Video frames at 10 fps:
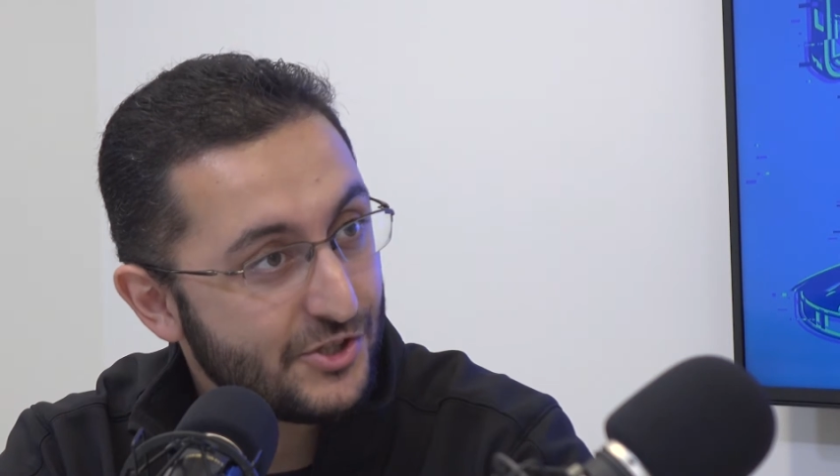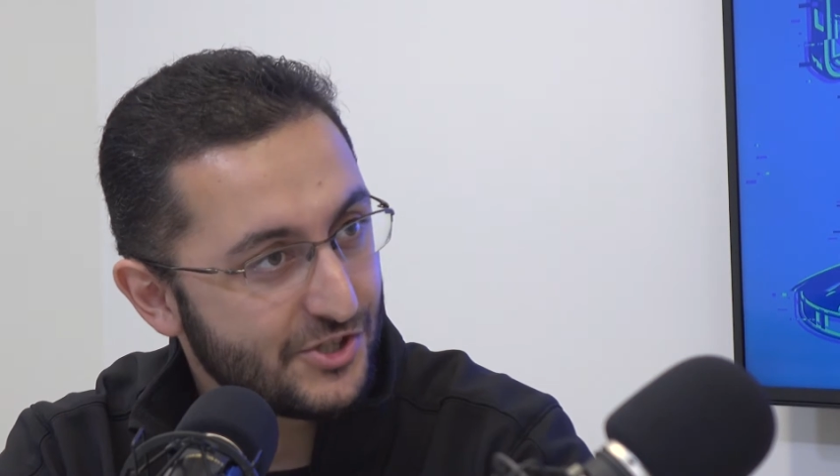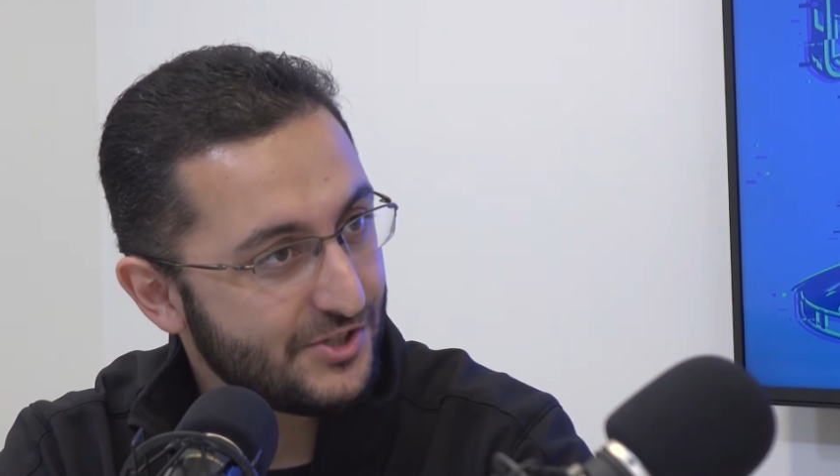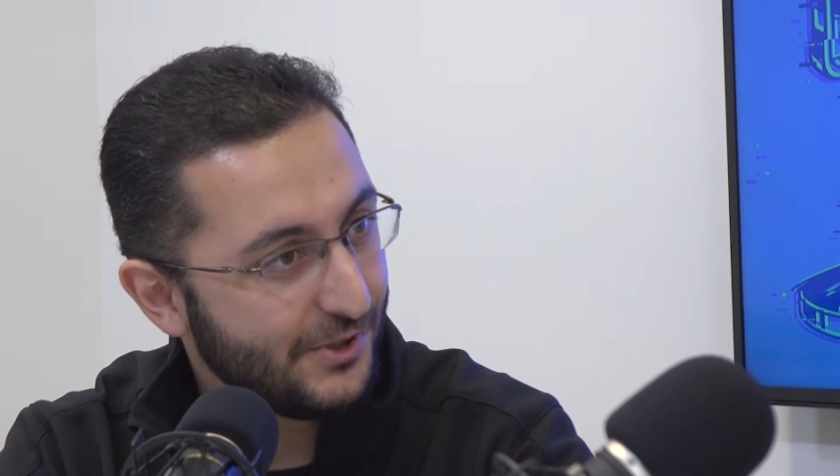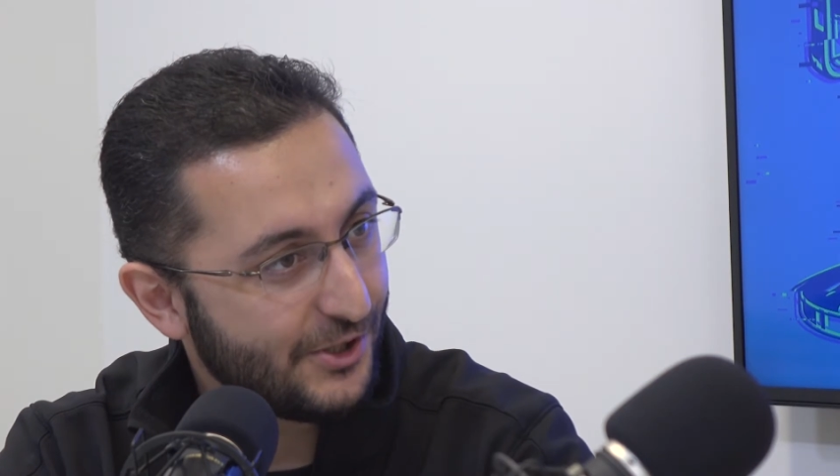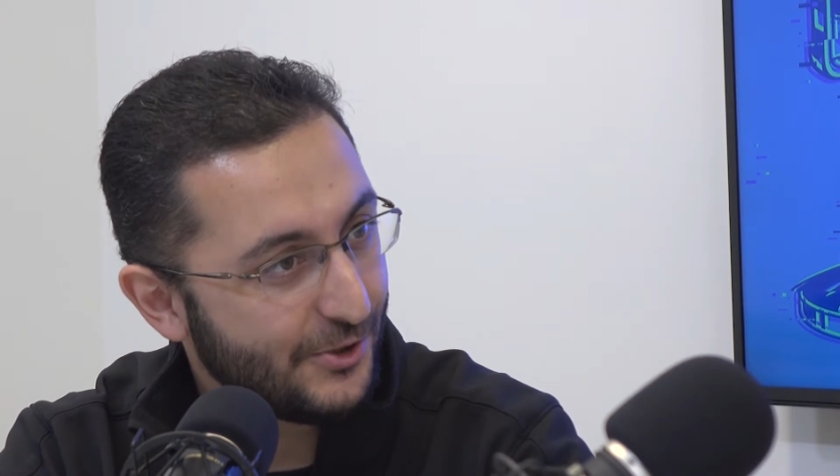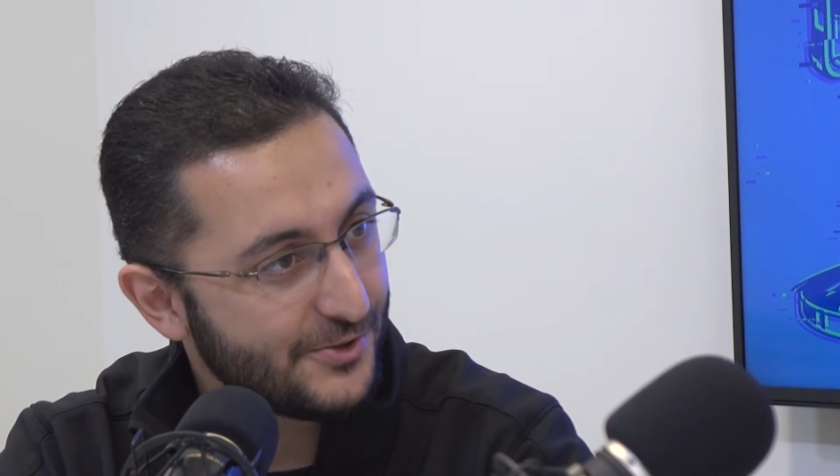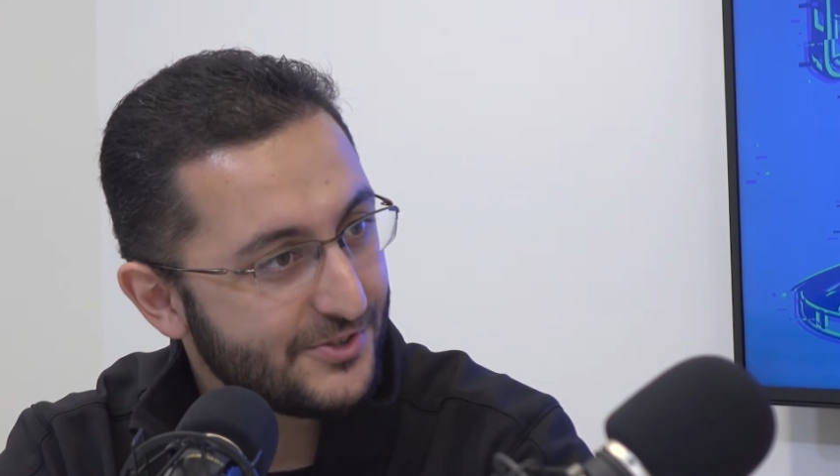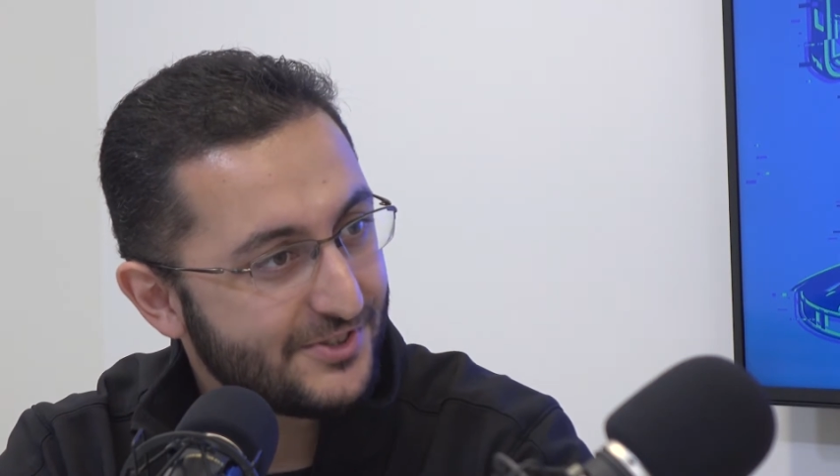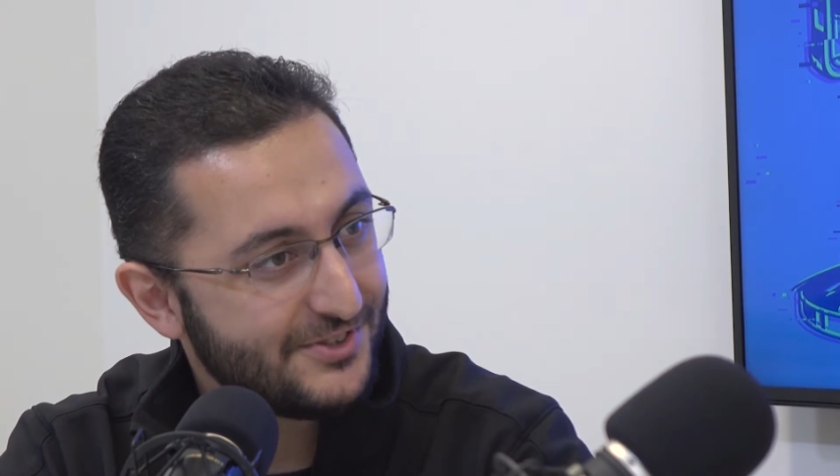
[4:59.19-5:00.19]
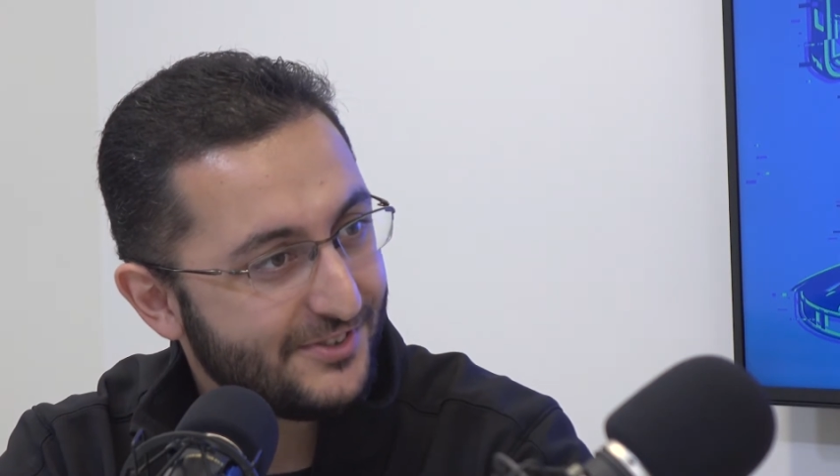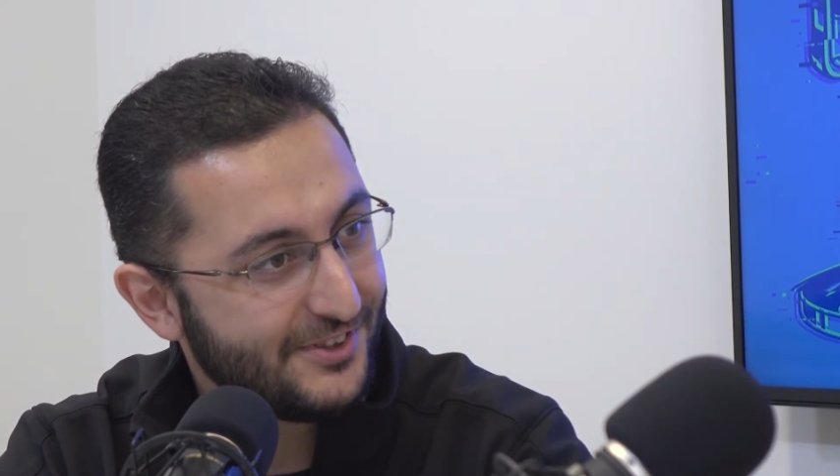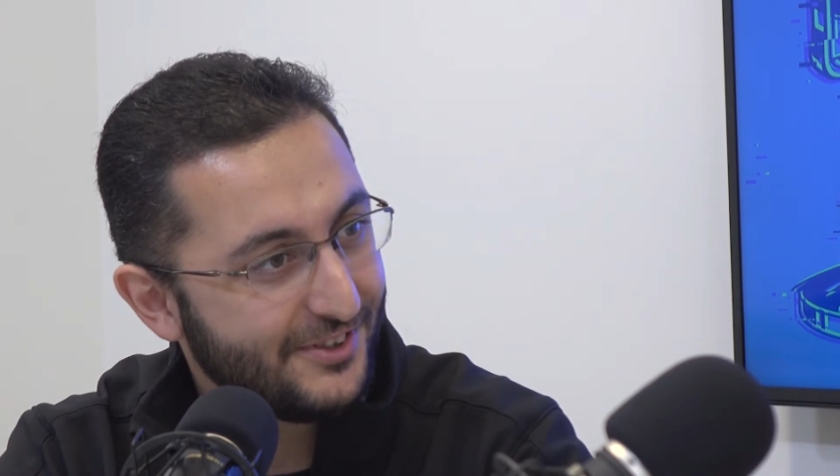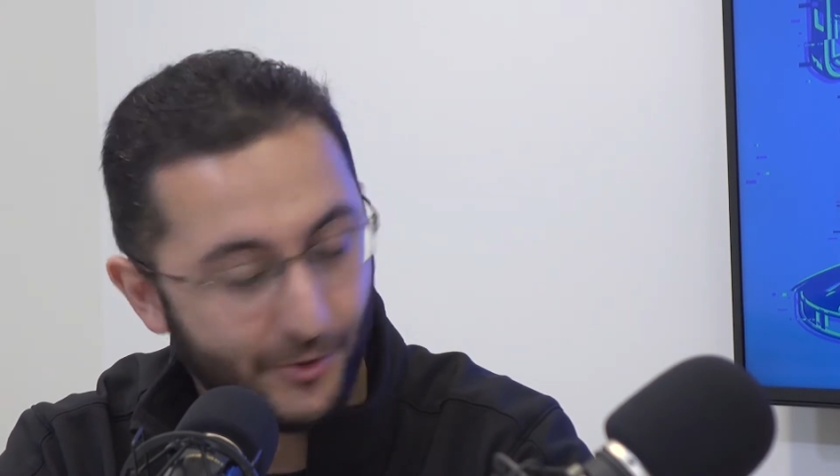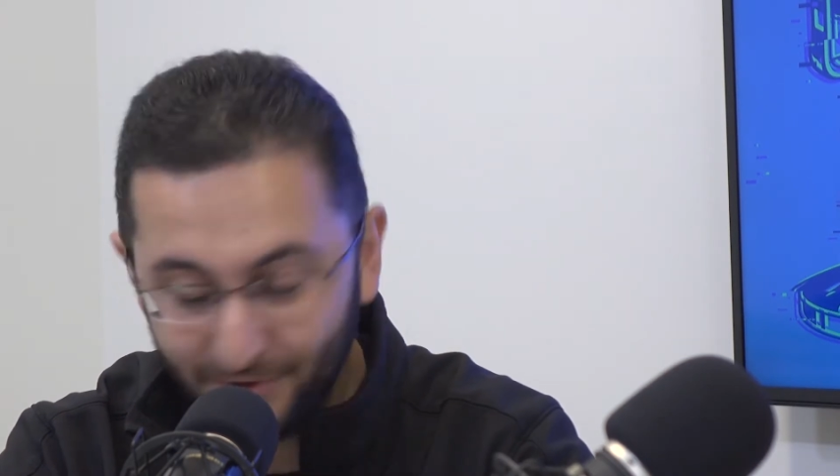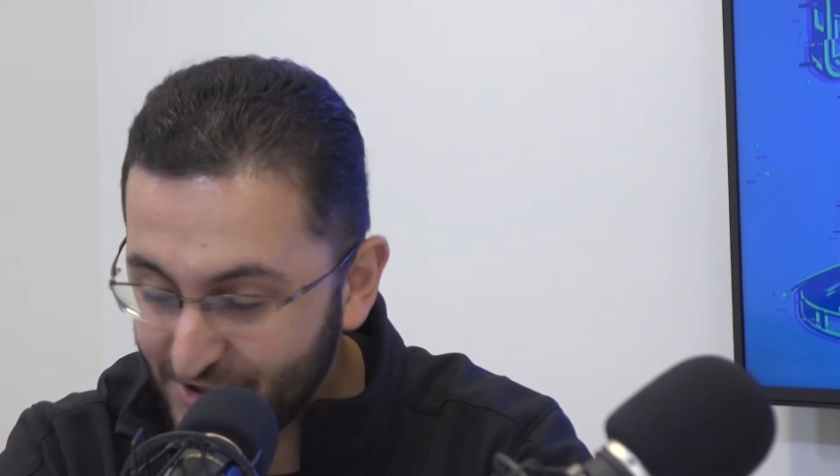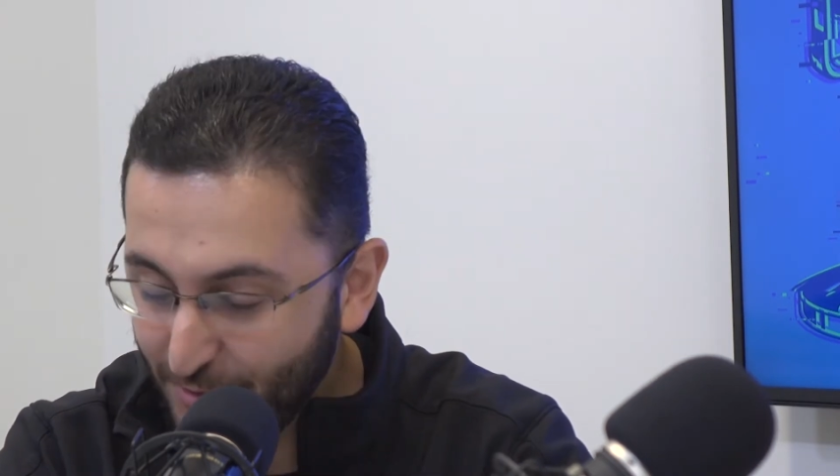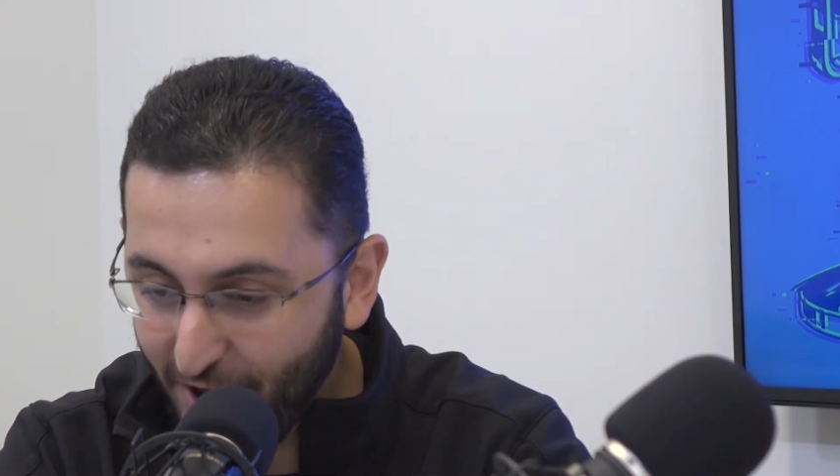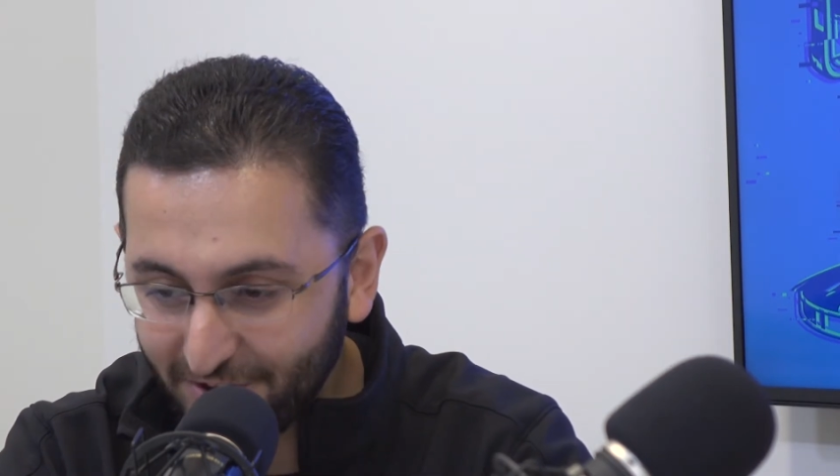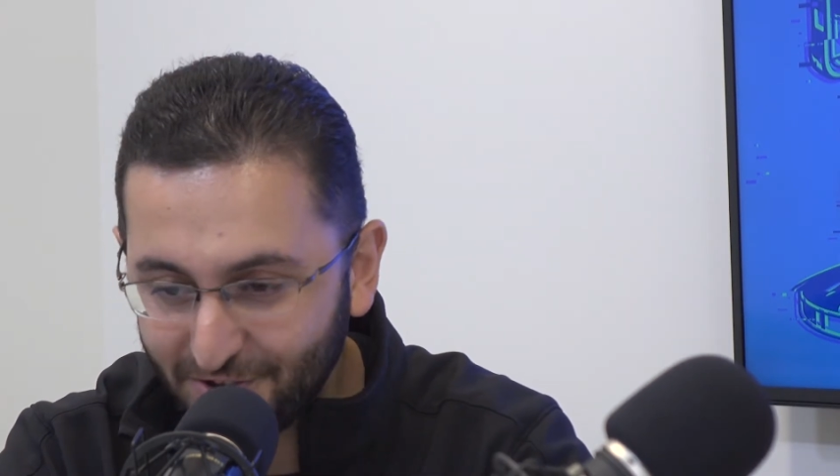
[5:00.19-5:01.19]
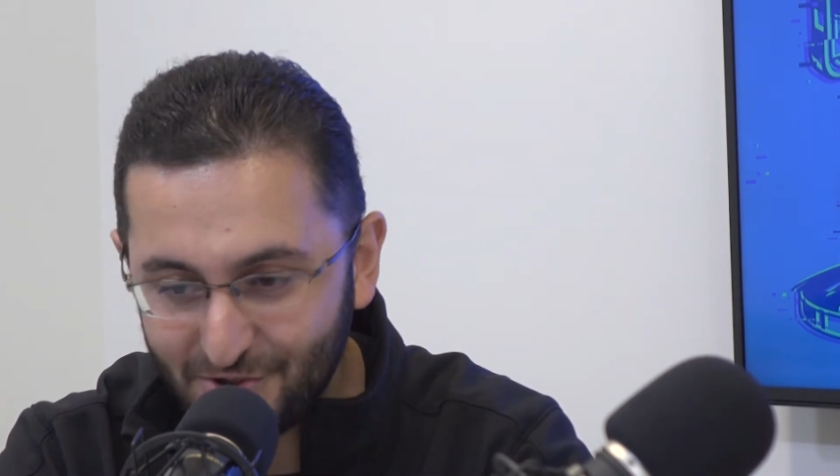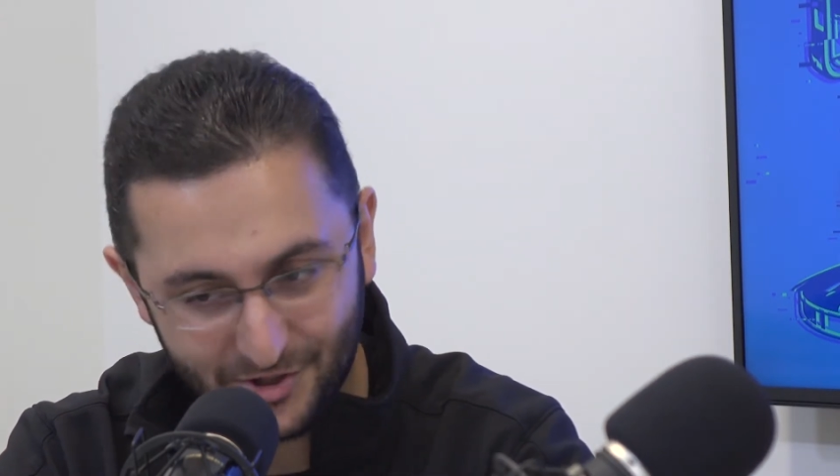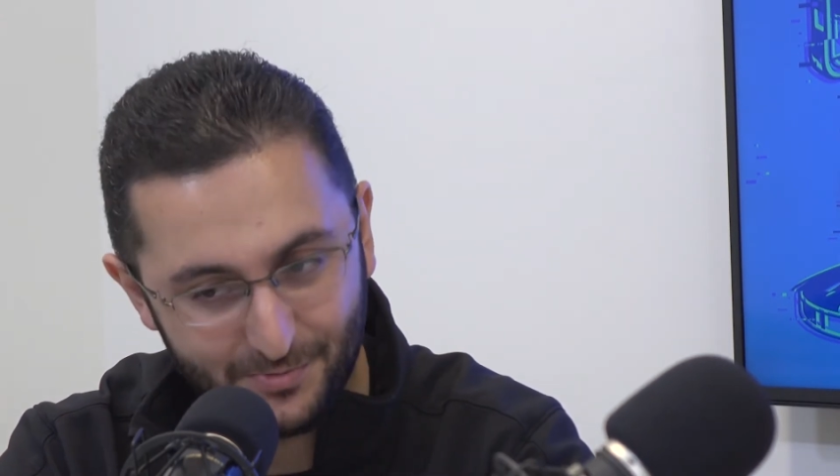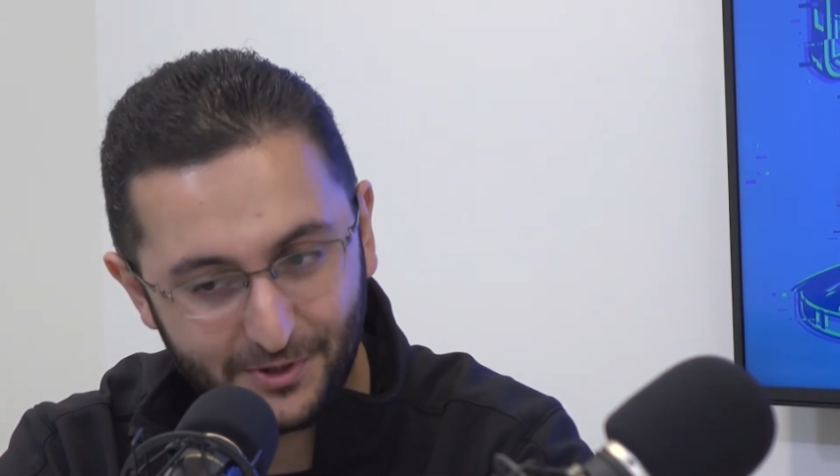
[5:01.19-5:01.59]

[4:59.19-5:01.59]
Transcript: Just because on the spot, just